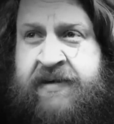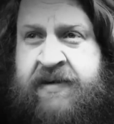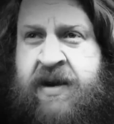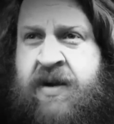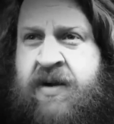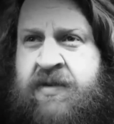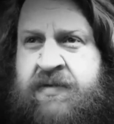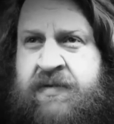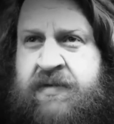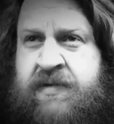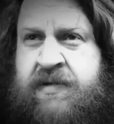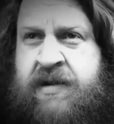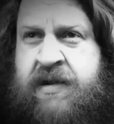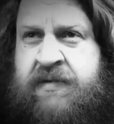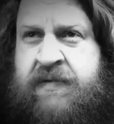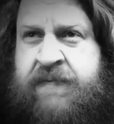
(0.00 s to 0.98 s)
No,
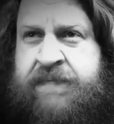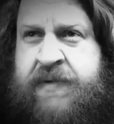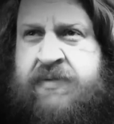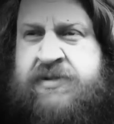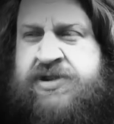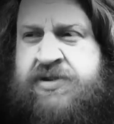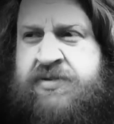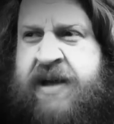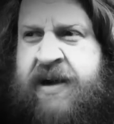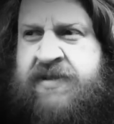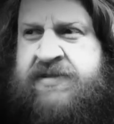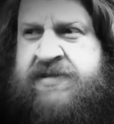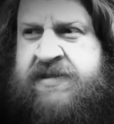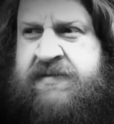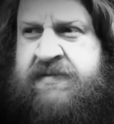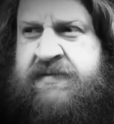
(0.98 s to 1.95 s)
it was
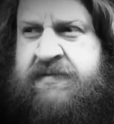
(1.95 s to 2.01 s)
2000